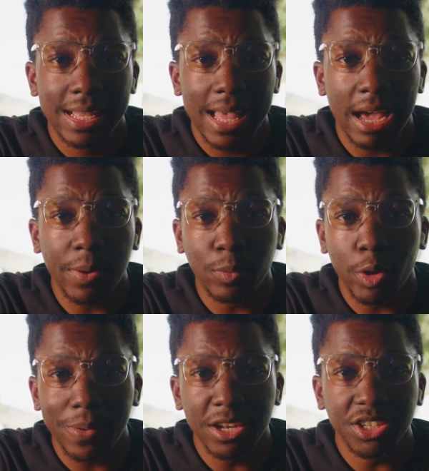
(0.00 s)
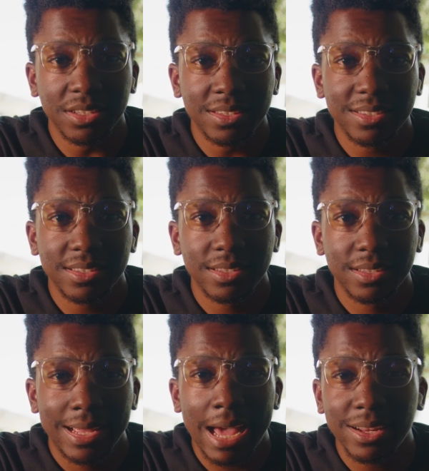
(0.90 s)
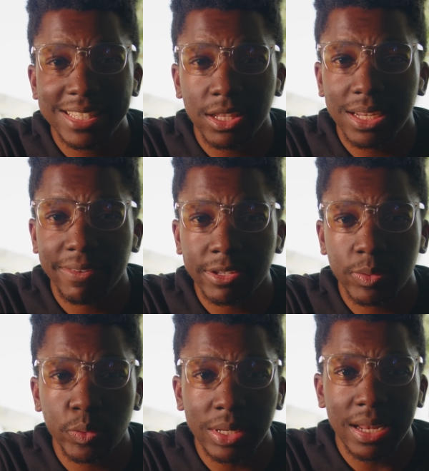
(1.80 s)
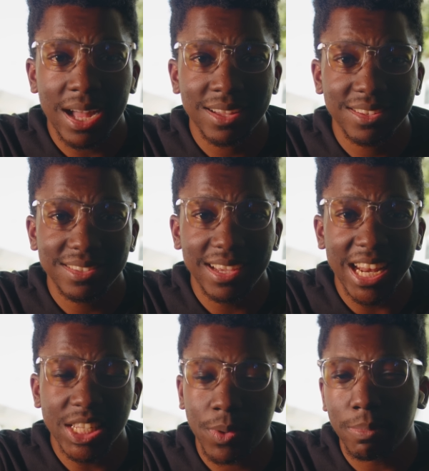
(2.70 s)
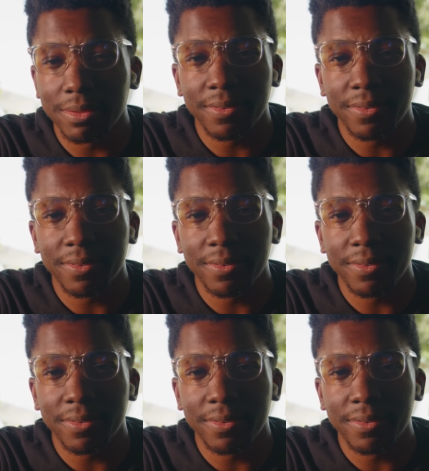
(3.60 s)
how to blow up engines, how to tell the difference between knock and it's probably